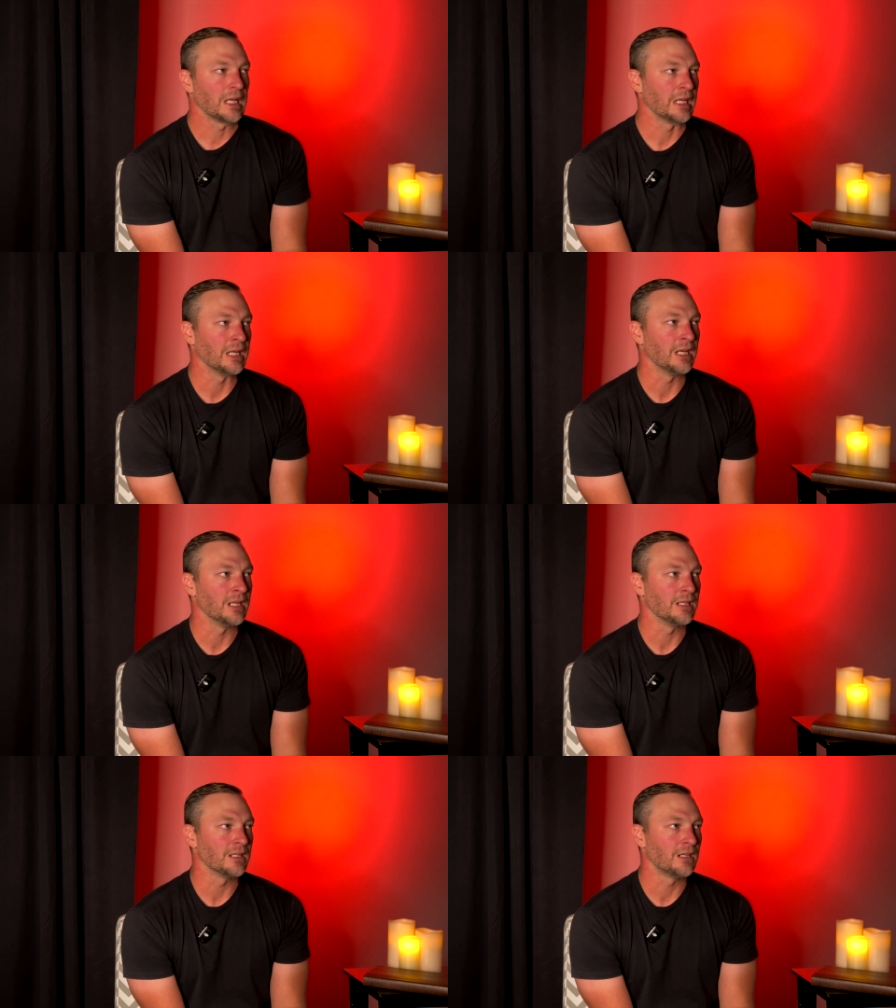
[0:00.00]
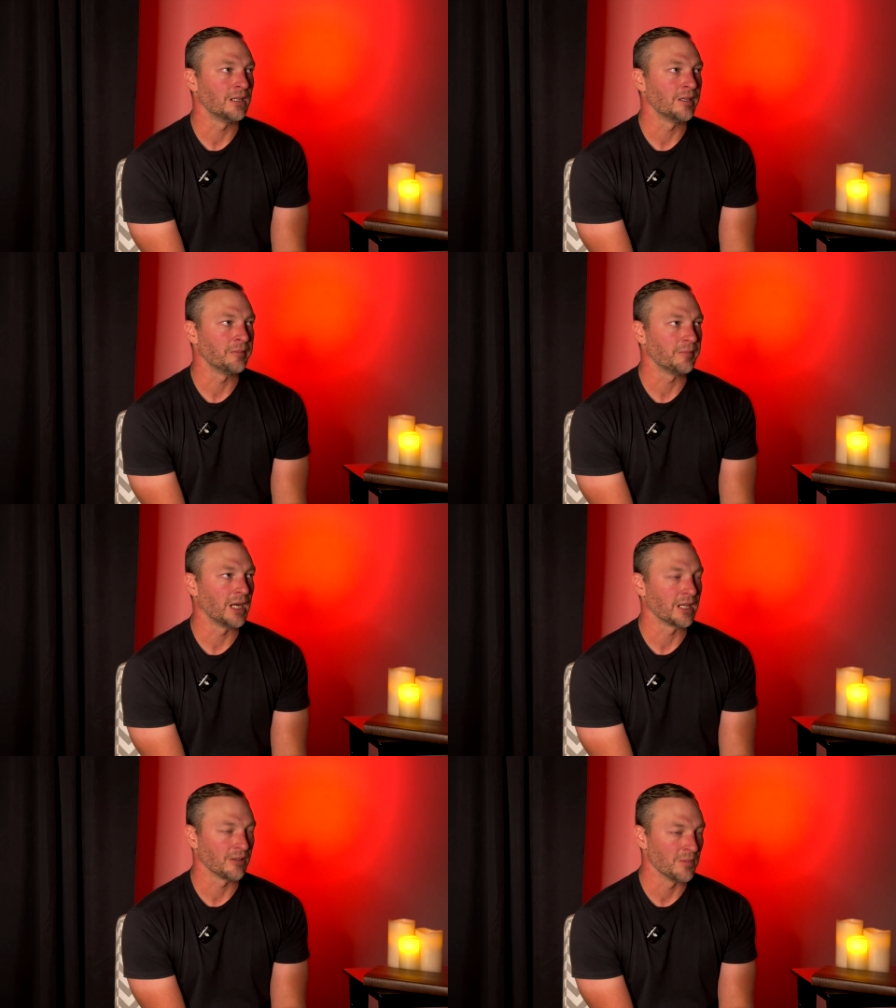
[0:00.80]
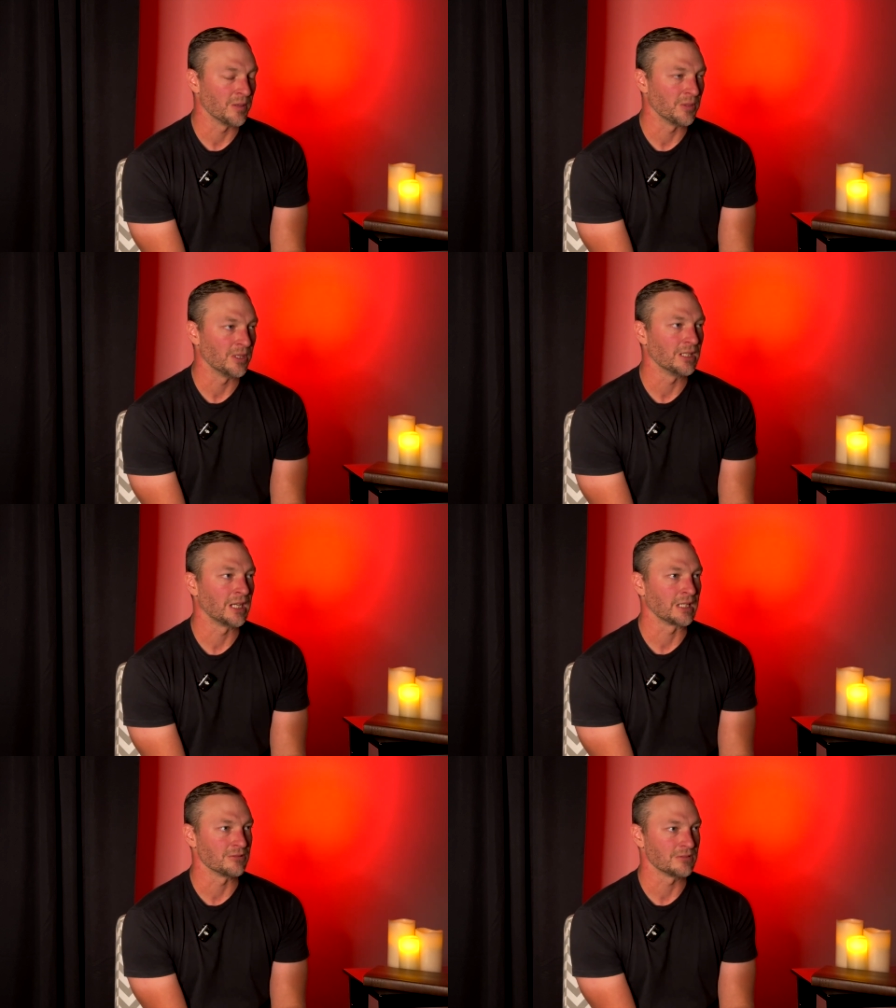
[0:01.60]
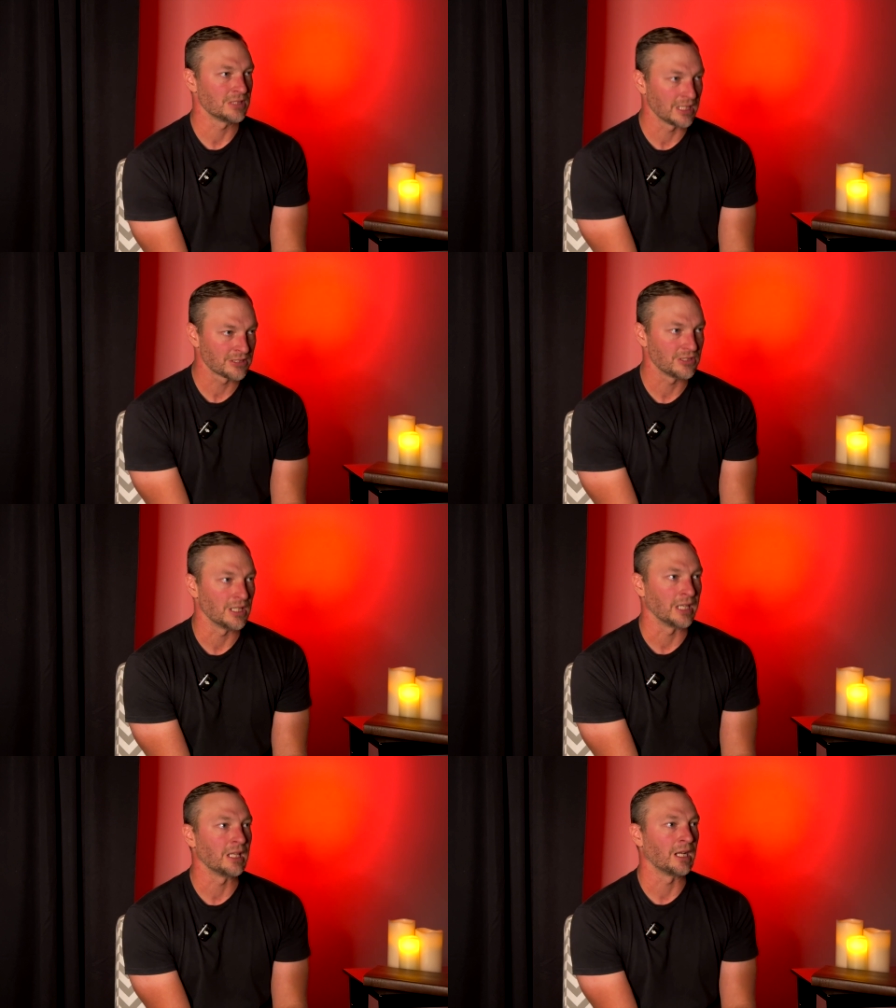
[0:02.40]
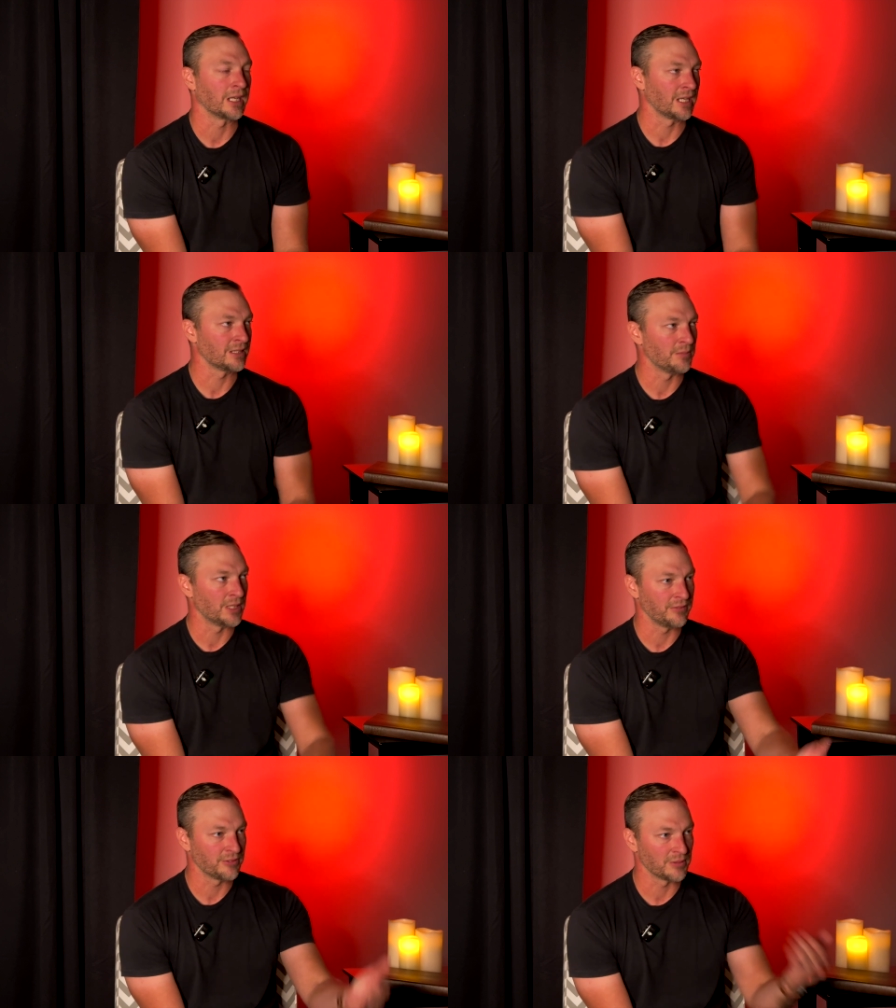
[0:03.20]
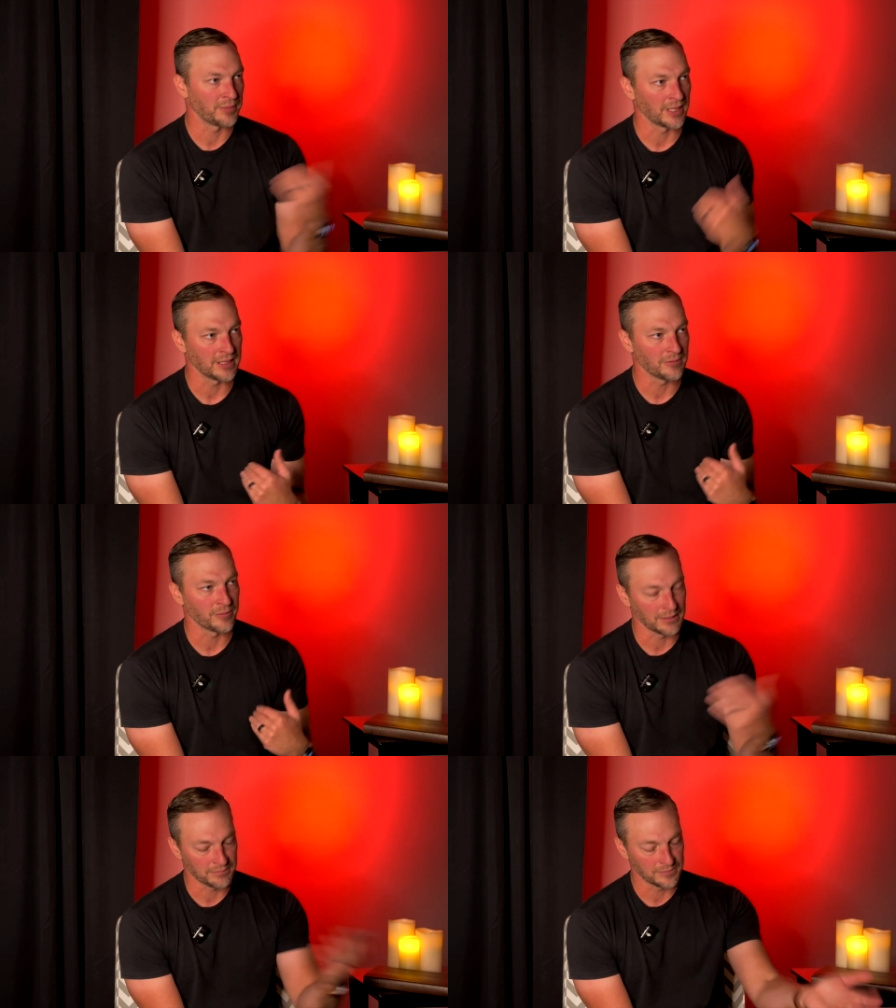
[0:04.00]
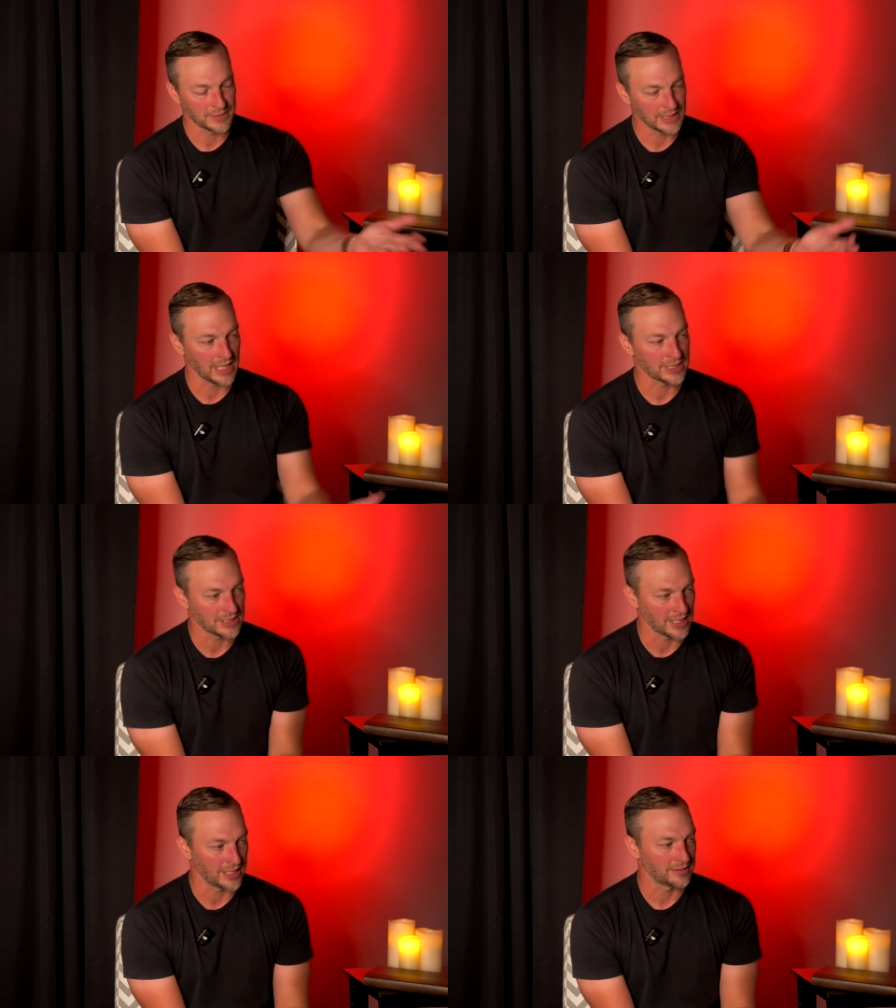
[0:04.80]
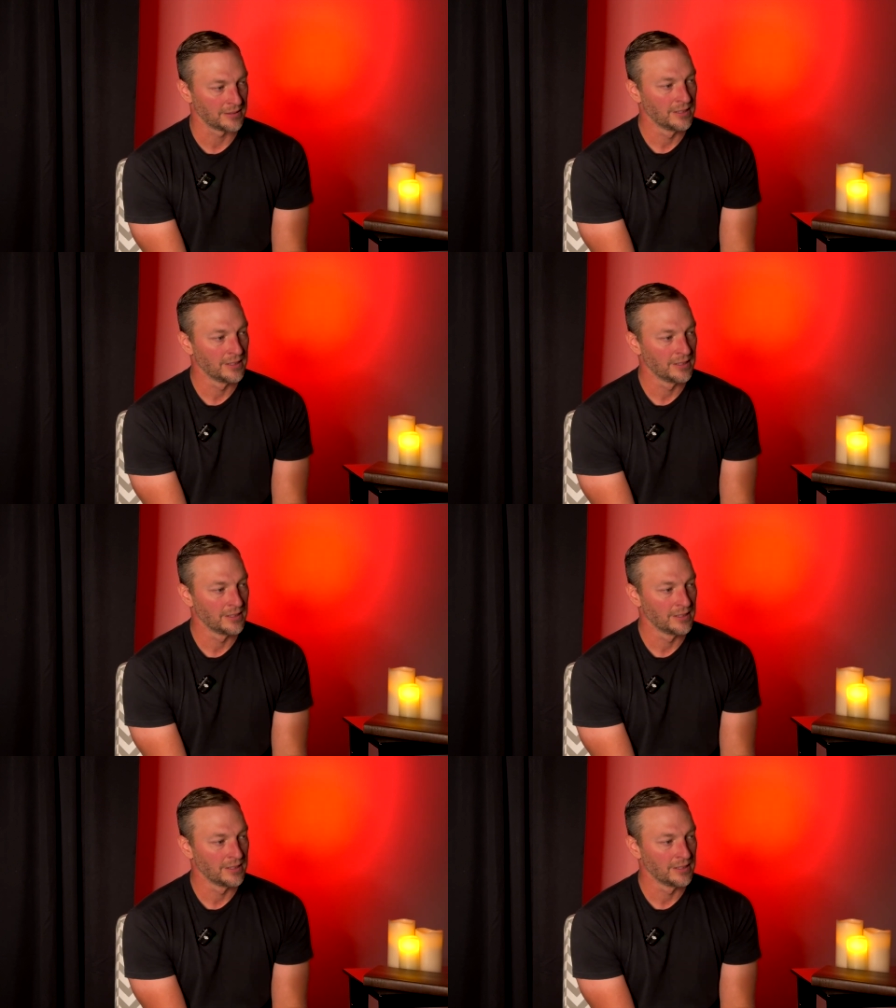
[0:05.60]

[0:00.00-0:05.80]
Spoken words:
And I can remember it like it was yesterday that I got the money from the bank, went and cashed that